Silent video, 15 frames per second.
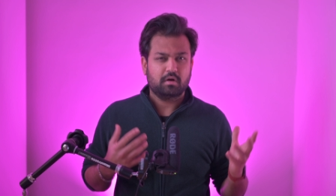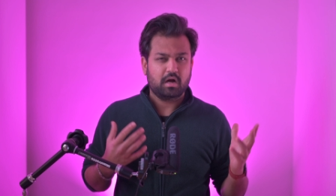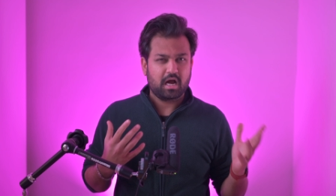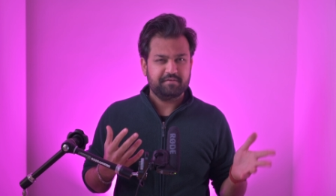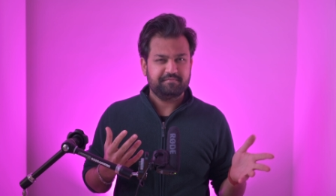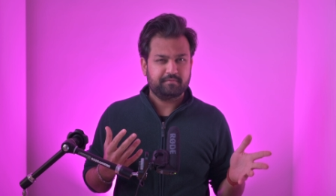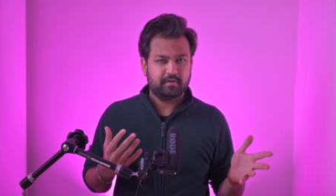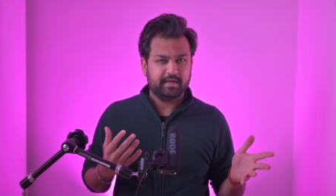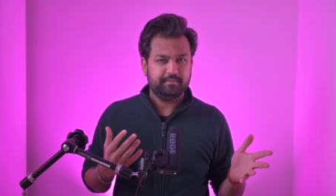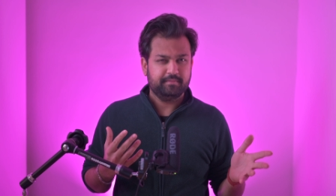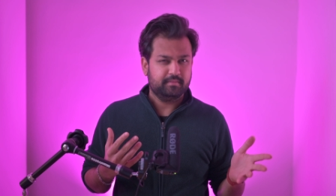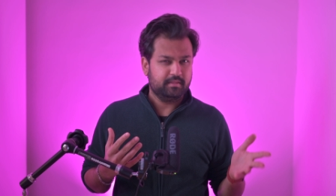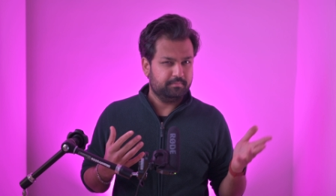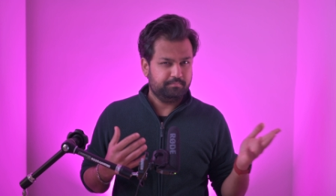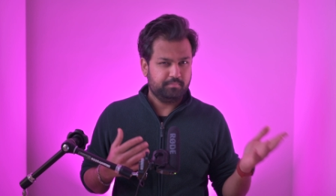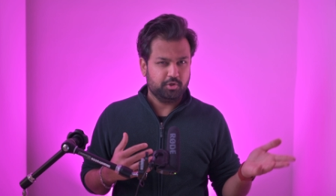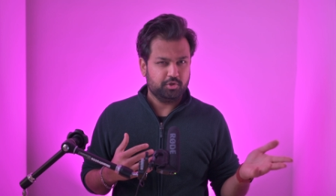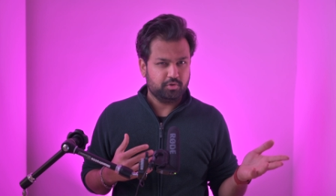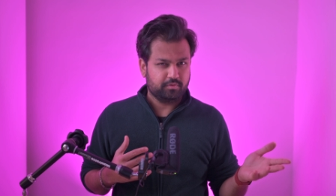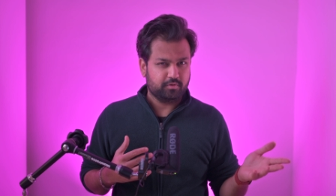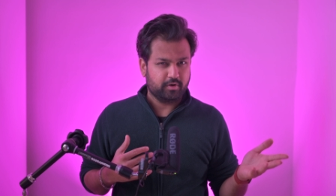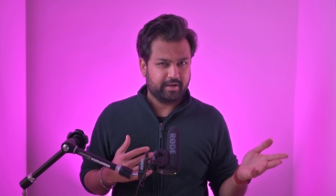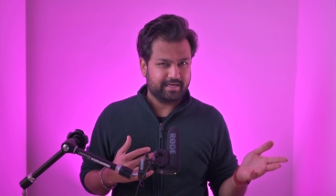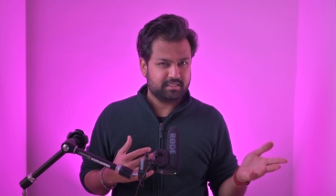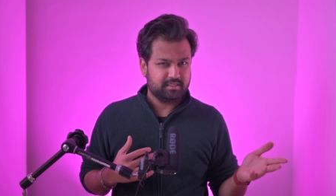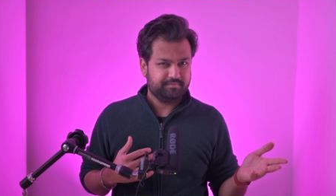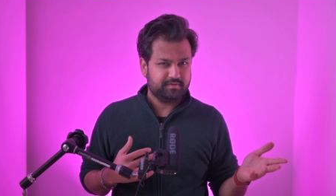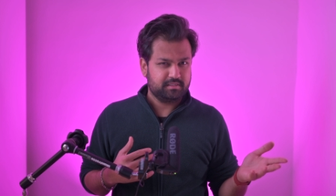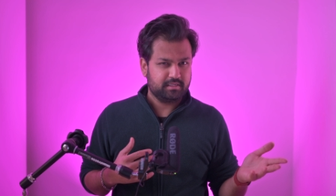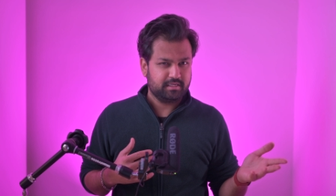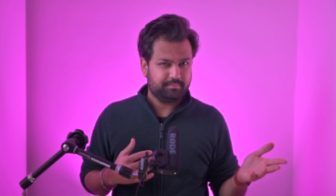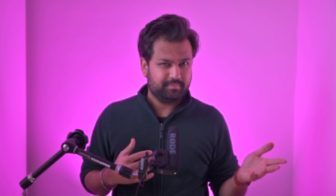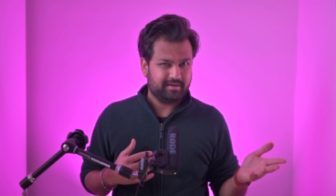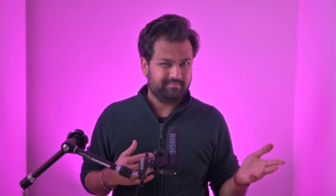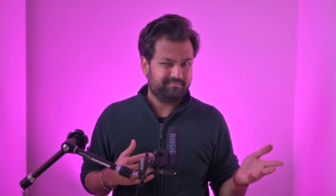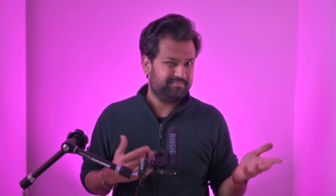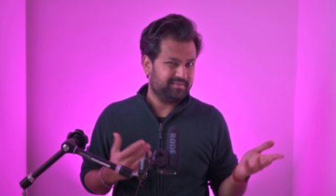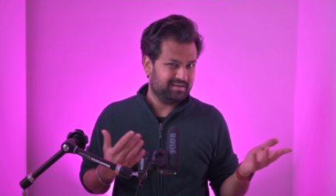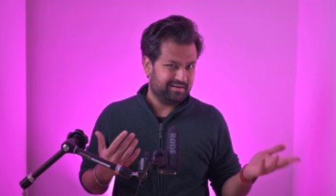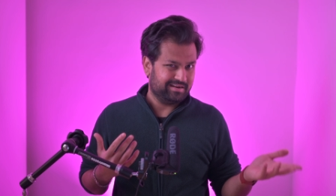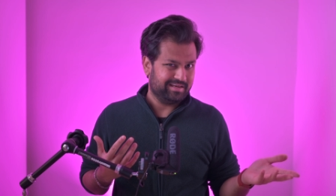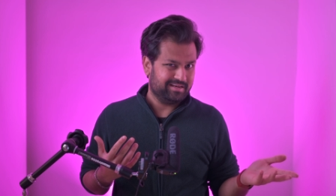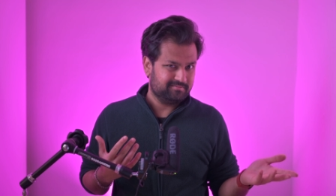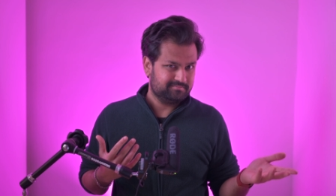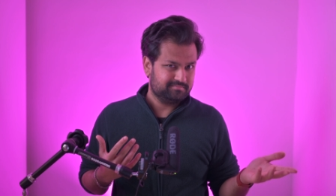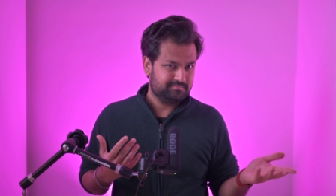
I find the Bluetooth connectivity a bit fiddly.